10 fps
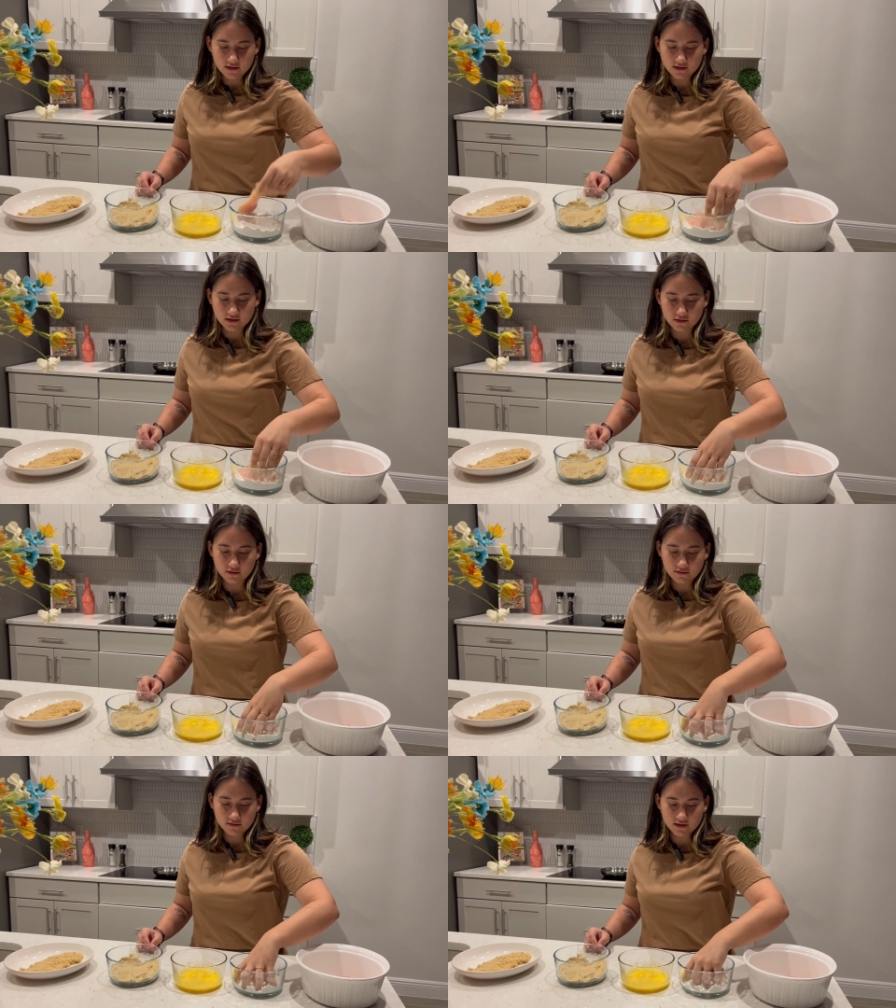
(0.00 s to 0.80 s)

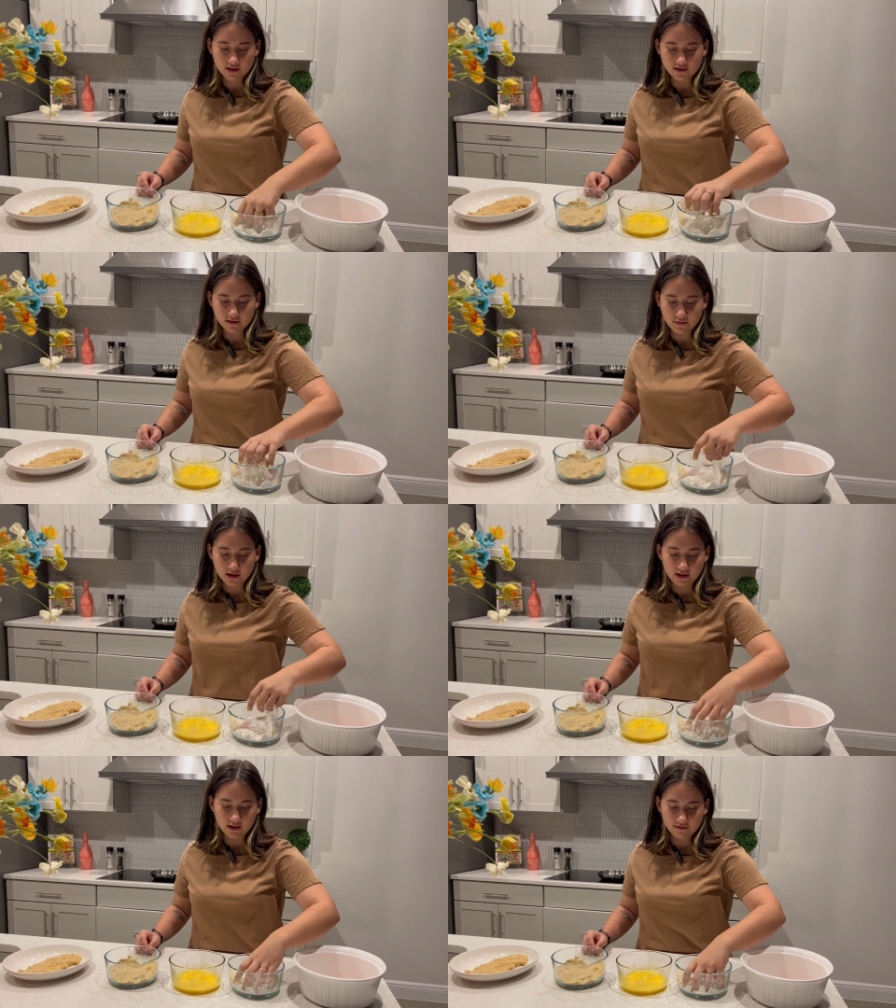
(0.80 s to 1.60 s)
So, because I'm
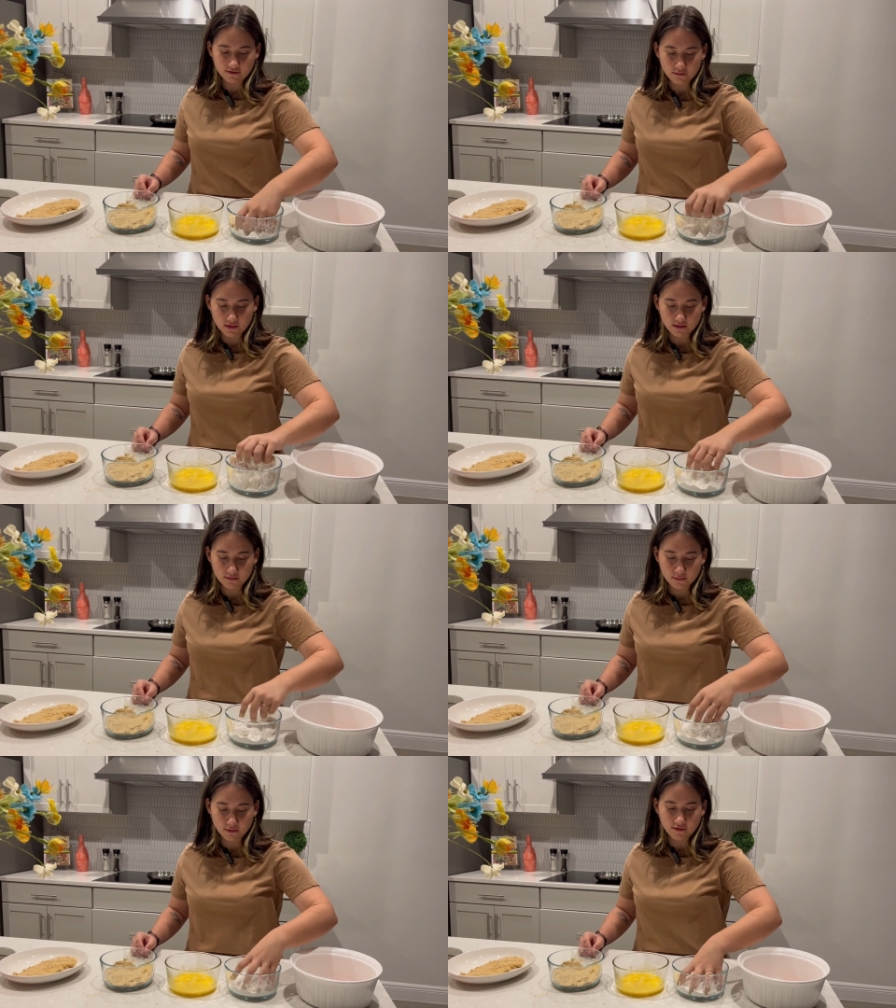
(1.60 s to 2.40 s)
making it for me and
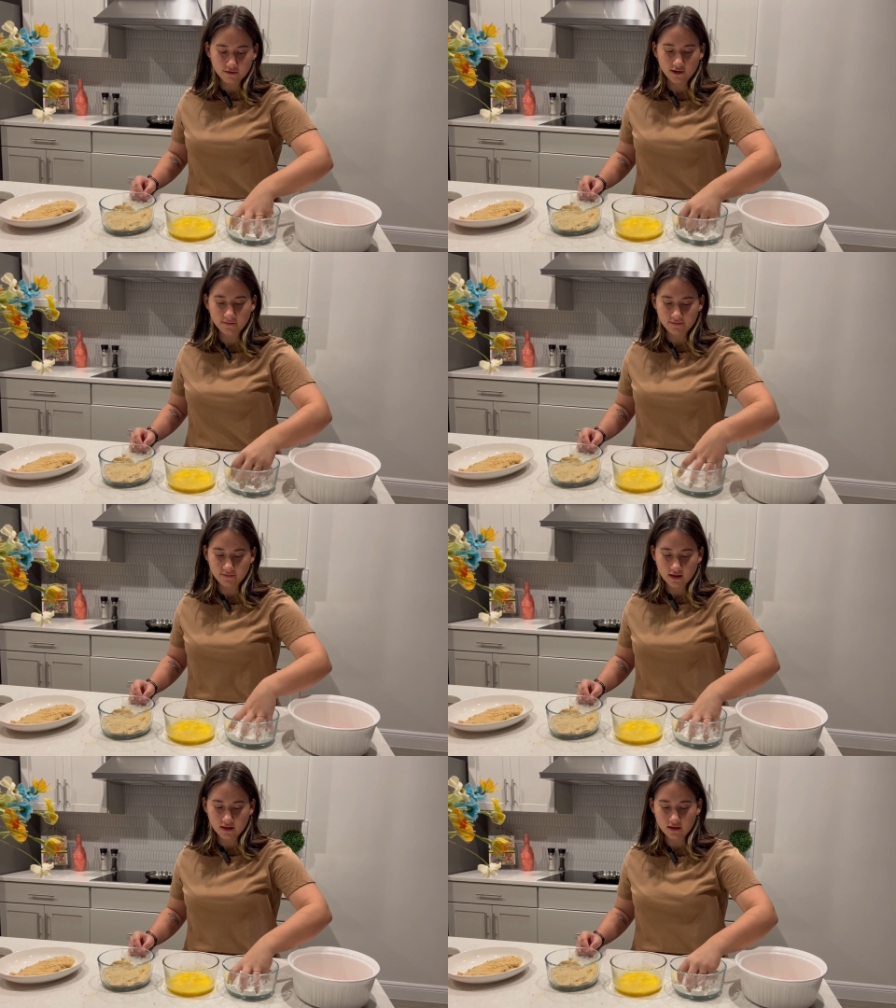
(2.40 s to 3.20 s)
my boyfriend,
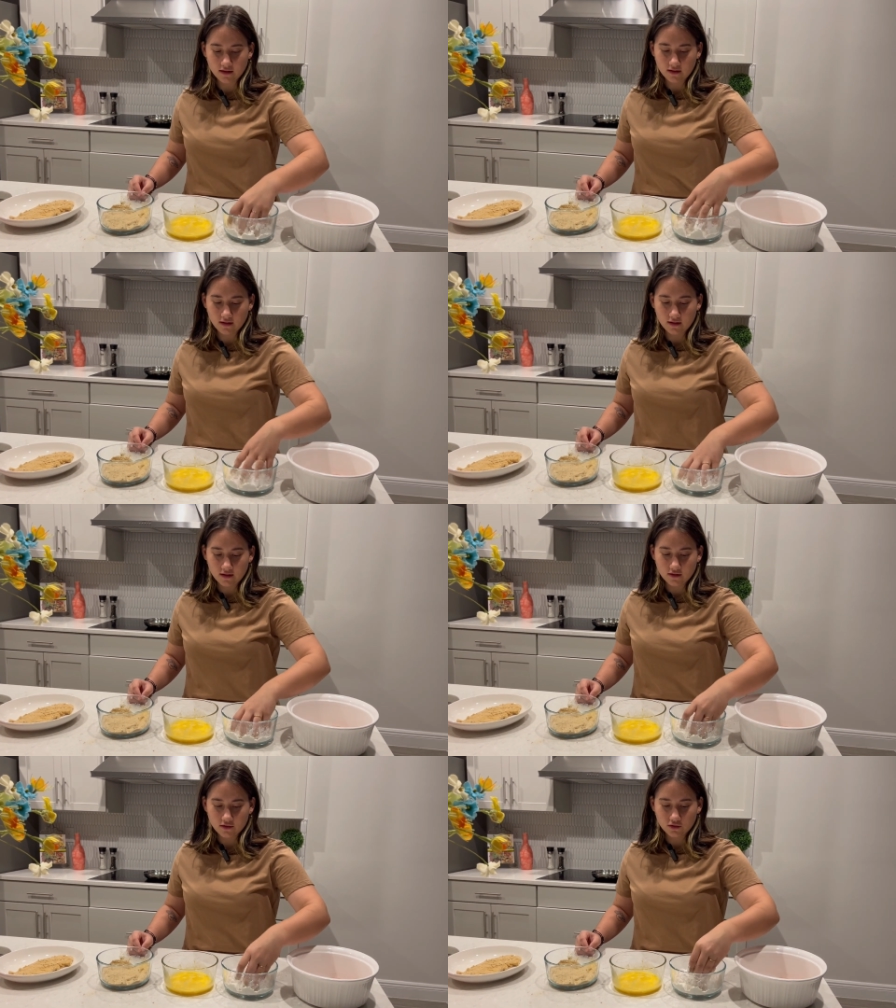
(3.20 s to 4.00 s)

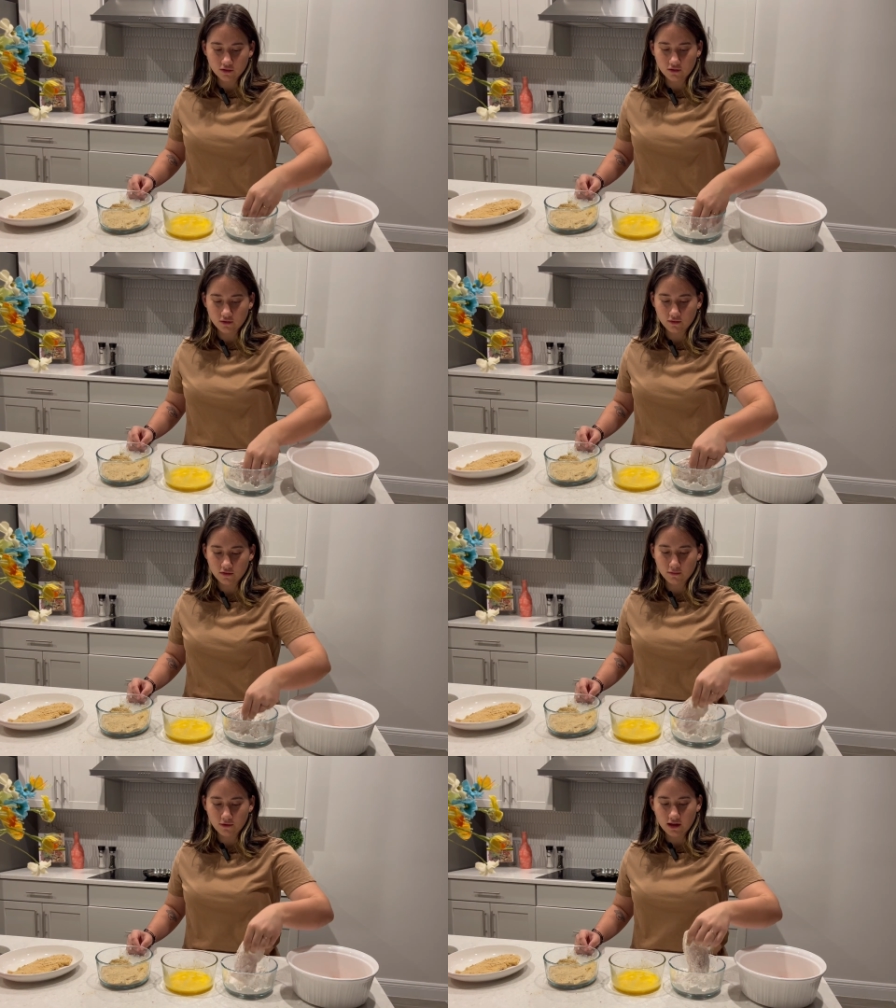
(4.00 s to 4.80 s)
so
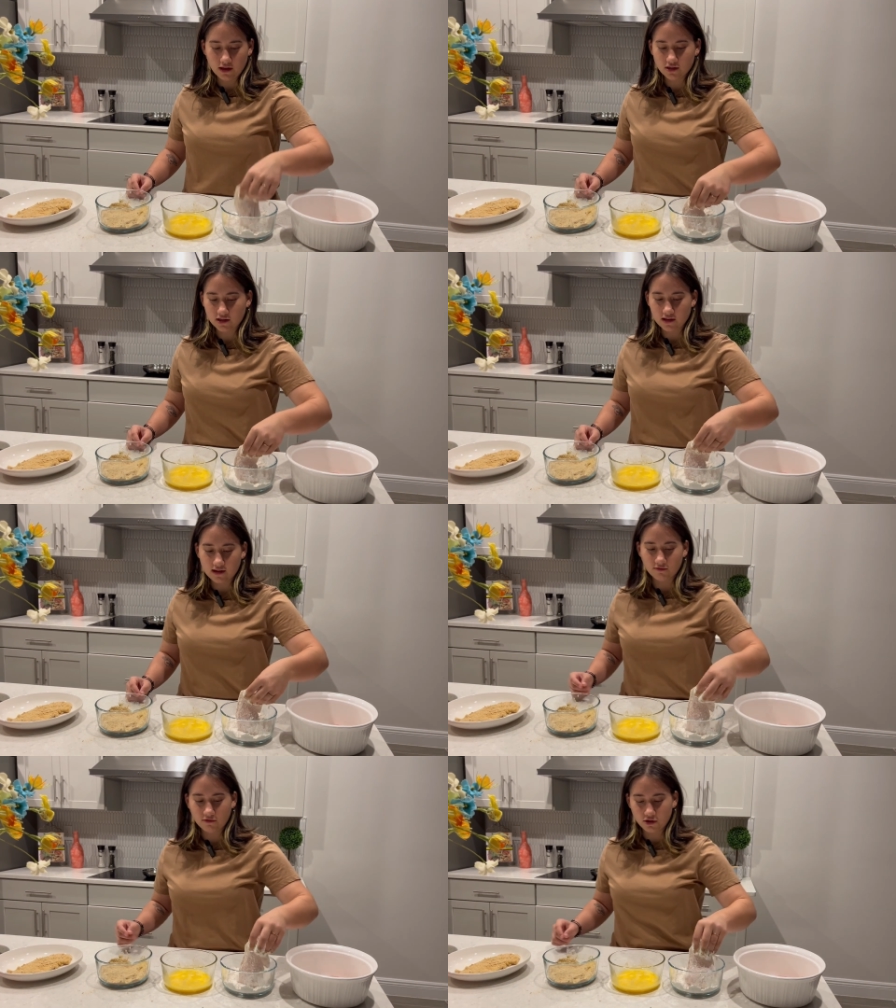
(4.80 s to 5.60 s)
we each can
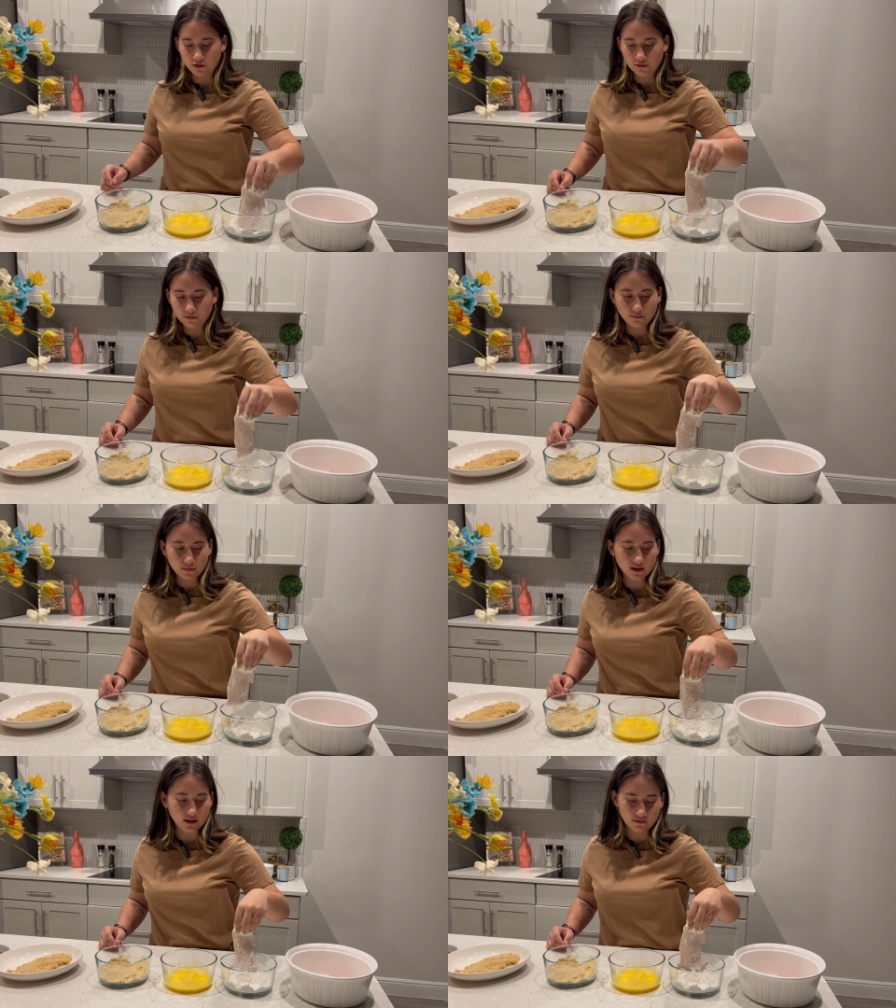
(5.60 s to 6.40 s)
have 2,
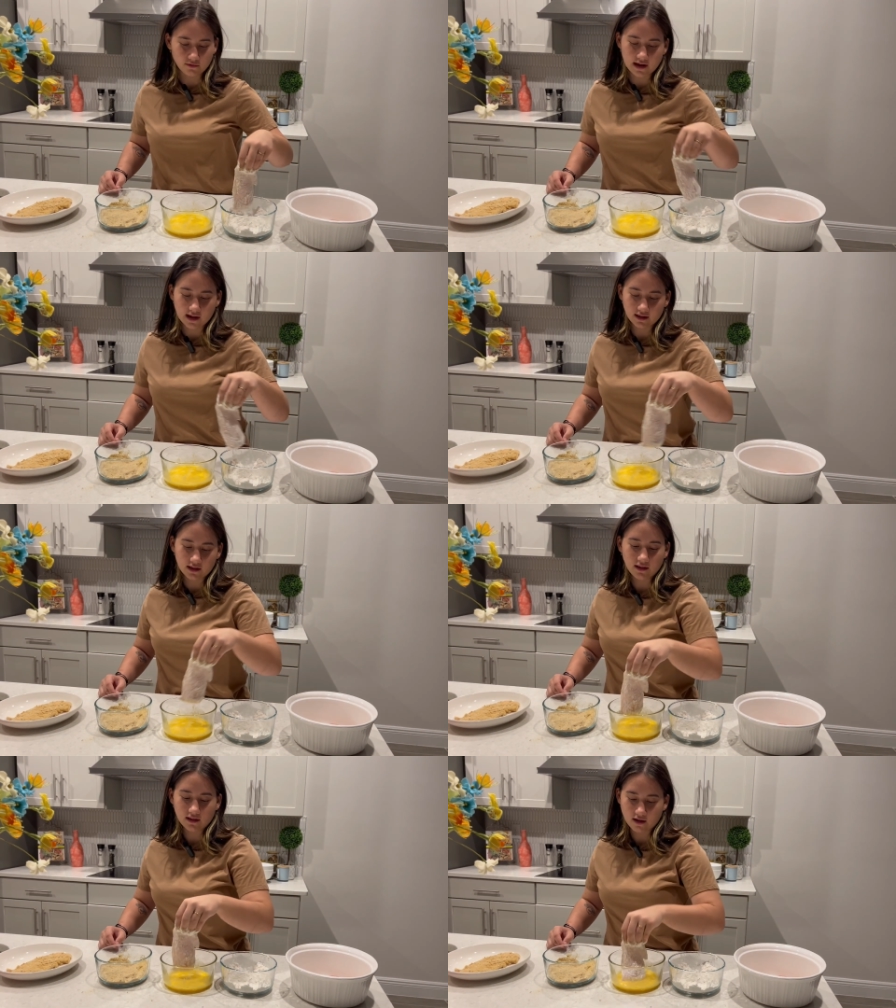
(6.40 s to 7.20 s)
but in
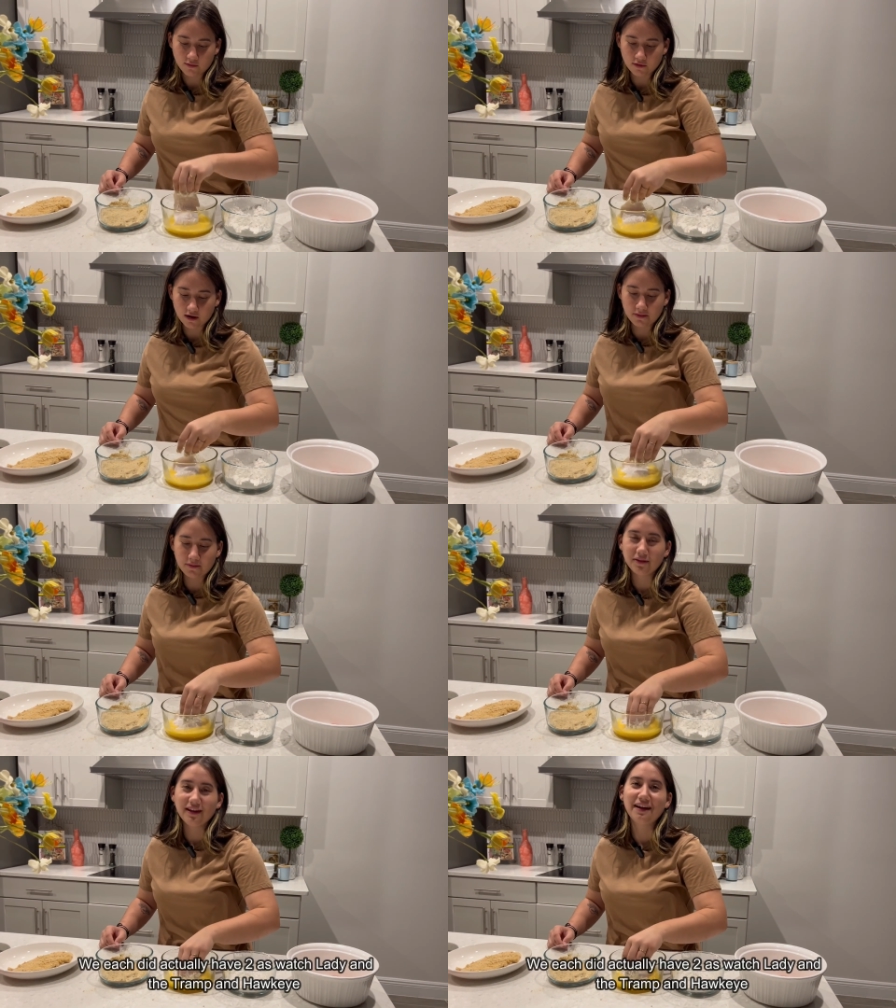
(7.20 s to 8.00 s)
reality, I'll
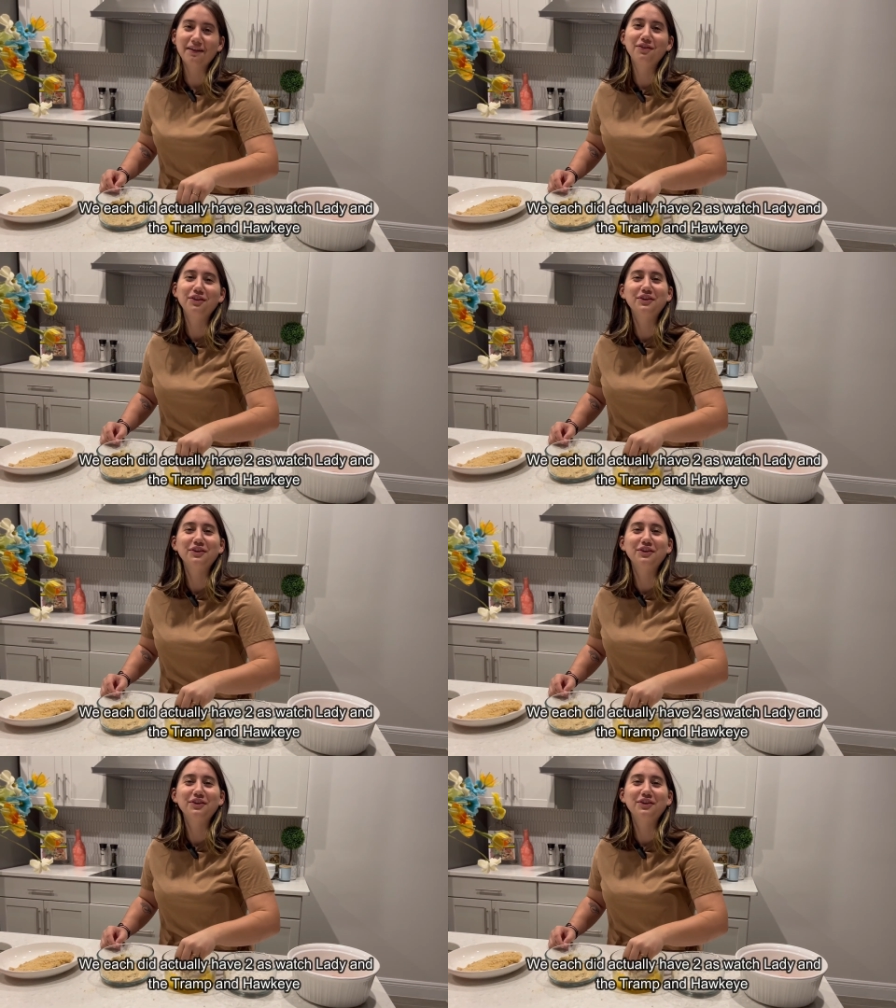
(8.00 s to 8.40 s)
probably have